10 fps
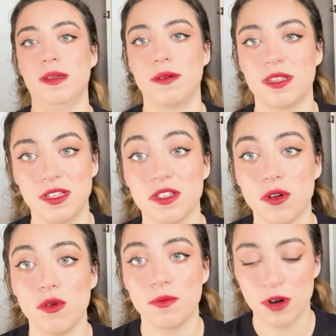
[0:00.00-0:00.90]
This is an
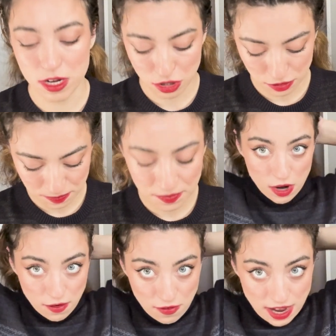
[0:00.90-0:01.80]
old brush. And
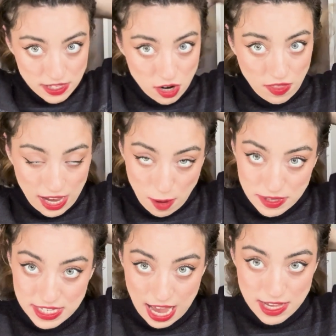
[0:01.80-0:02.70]
her friends are like
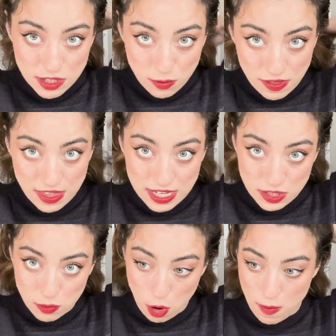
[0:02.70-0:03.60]
obsessed with
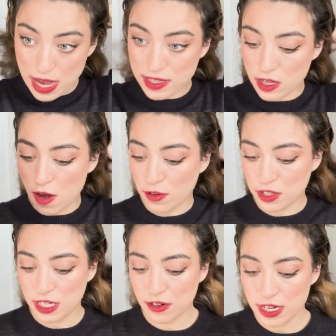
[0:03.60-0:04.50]
this romance novel
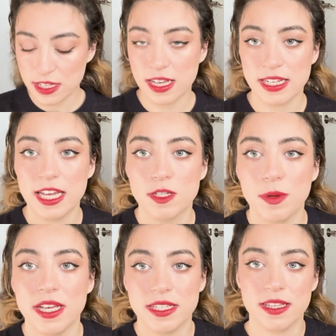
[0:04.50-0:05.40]
series that takes
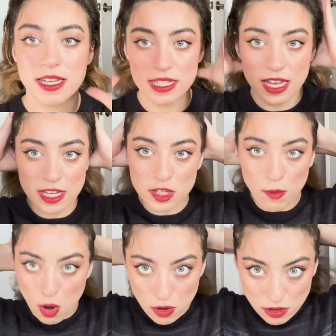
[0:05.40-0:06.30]
place in this like
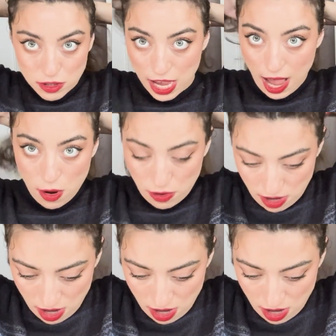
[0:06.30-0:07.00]
small town,